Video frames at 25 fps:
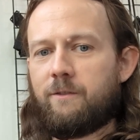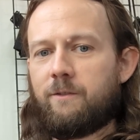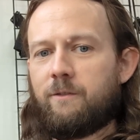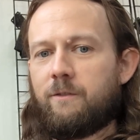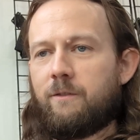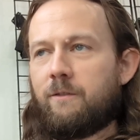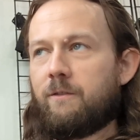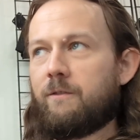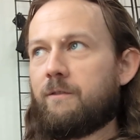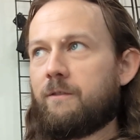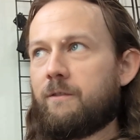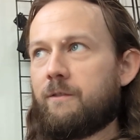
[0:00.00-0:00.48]

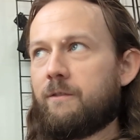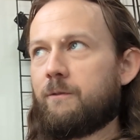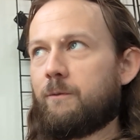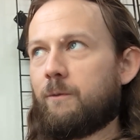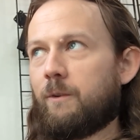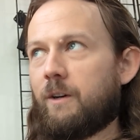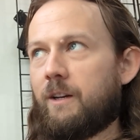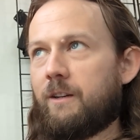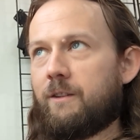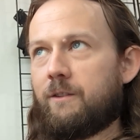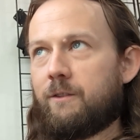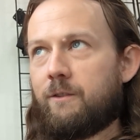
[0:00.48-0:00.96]
It is the
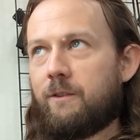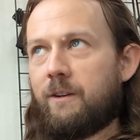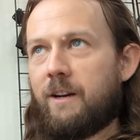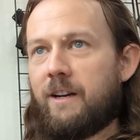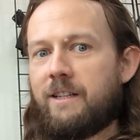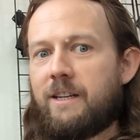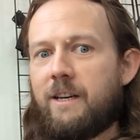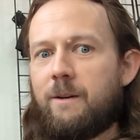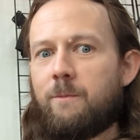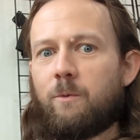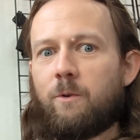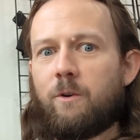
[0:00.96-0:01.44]
cleanest meal
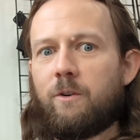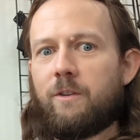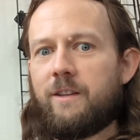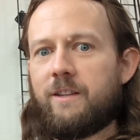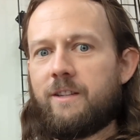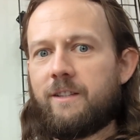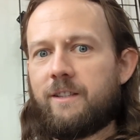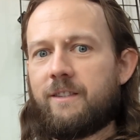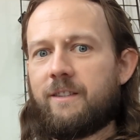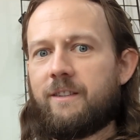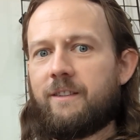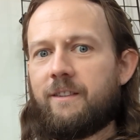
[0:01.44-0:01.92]
replacement
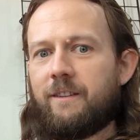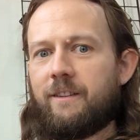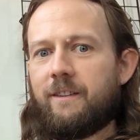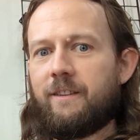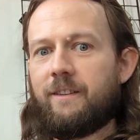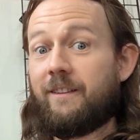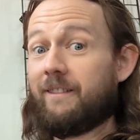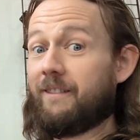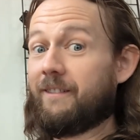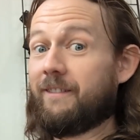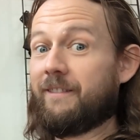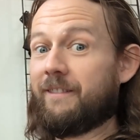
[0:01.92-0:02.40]
kit that
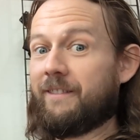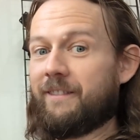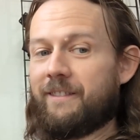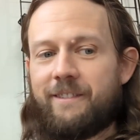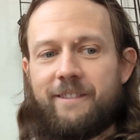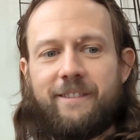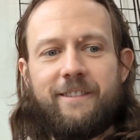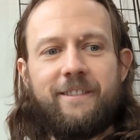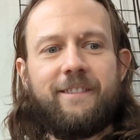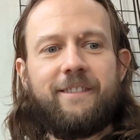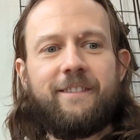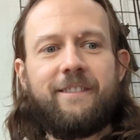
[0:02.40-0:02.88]
I've found
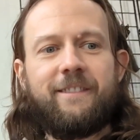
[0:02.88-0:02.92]
so